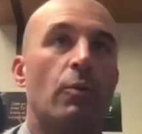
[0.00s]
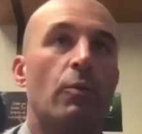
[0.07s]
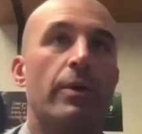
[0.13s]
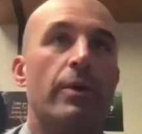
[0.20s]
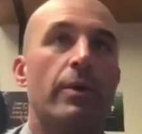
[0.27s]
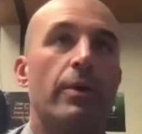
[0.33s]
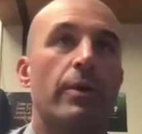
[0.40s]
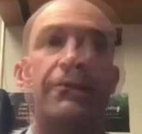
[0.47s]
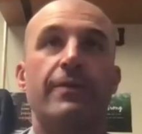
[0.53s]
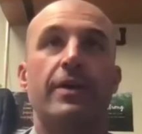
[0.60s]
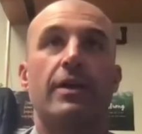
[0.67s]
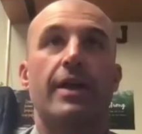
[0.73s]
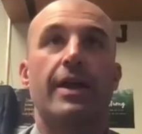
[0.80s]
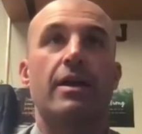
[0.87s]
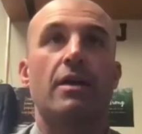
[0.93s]
We feel
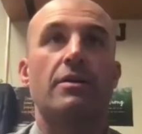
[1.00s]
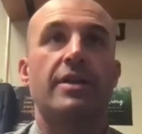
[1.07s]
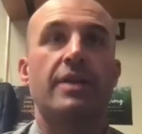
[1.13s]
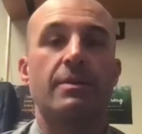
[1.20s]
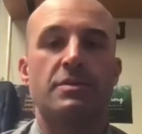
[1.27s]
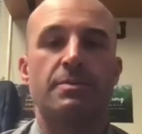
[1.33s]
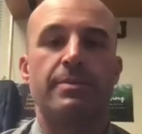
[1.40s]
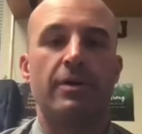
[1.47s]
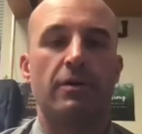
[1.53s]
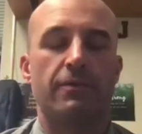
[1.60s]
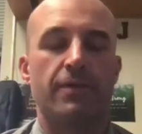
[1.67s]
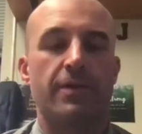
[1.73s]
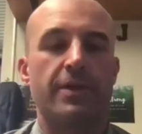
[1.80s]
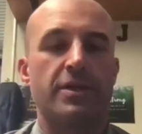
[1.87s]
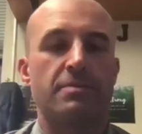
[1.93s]
like our team's built
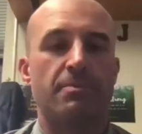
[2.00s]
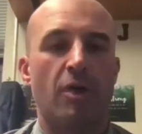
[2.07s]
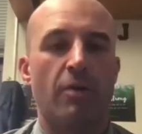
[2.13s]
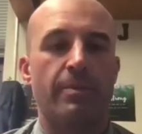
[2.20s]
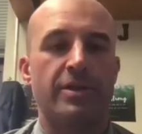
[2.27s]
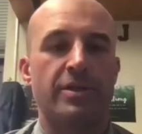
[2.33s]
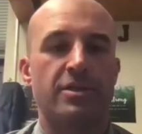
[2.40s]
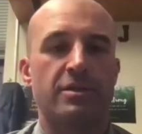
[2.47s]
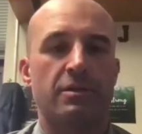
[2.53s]
for these moments.